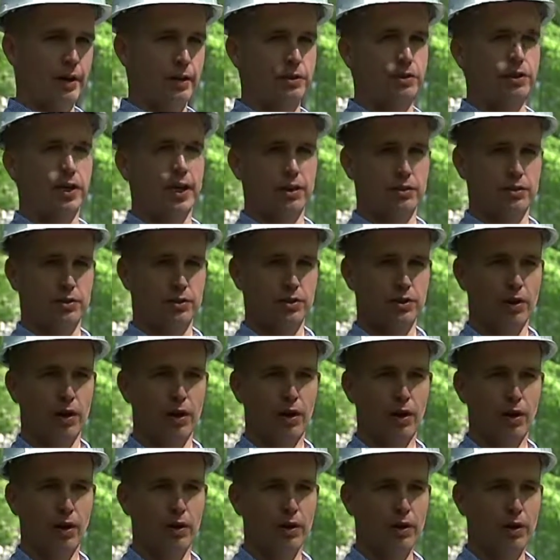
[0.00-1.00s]
chances
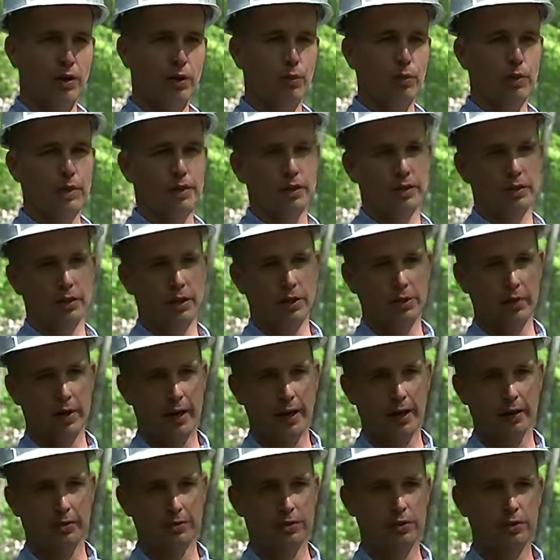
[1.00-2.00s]
are we can go
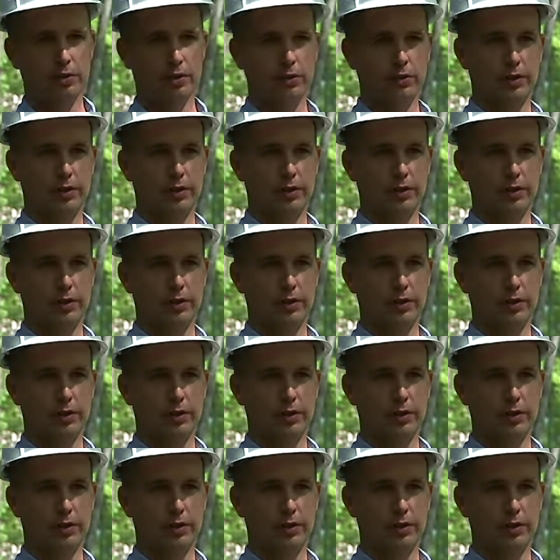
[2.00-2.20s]
down to